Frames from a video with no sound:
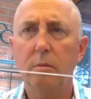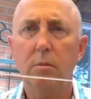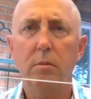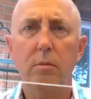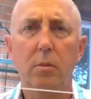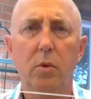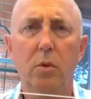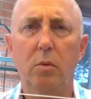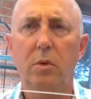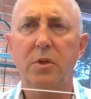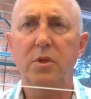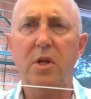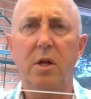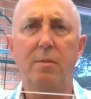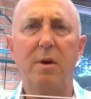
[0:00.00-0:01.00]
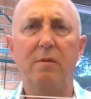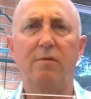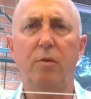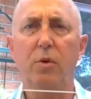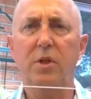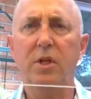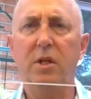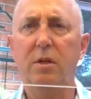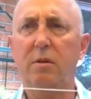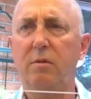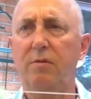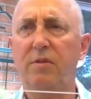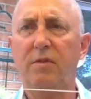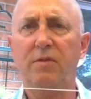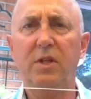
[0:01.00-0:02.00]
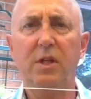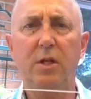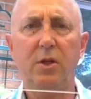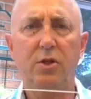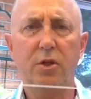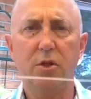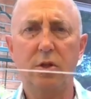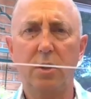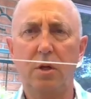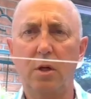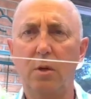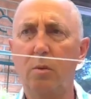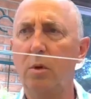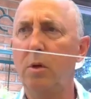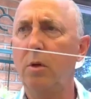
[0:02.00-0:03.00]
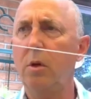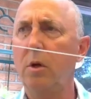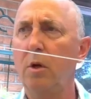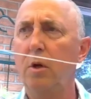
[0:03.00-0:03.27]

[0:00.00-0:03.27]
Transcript: what is that, about 14, 15 inches lower.